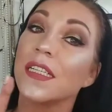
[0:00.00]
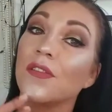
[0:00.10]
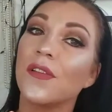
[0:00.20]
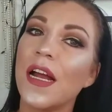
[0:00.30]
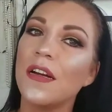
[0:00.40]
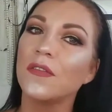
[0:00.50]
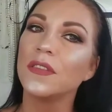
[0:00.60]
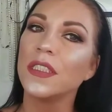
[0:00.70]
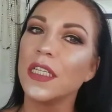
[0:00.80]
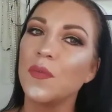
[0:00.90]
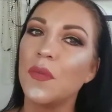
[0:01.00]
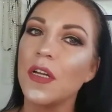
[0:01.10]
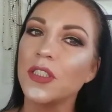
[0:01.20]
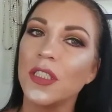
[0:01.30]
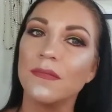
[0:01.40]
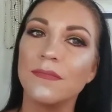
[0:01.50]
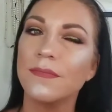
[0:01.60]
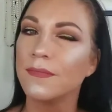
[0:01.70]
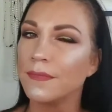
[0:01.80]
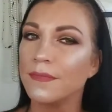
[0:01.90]
stick around and keep watching.
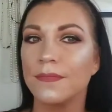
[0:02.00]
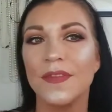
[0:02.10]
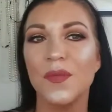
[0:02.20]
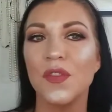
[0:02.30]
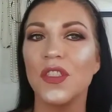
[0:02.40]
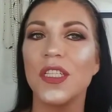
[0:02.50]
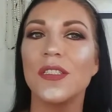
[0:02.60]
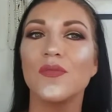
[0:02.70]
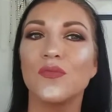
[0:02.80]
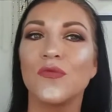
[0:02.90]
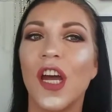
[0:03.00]
Smooches!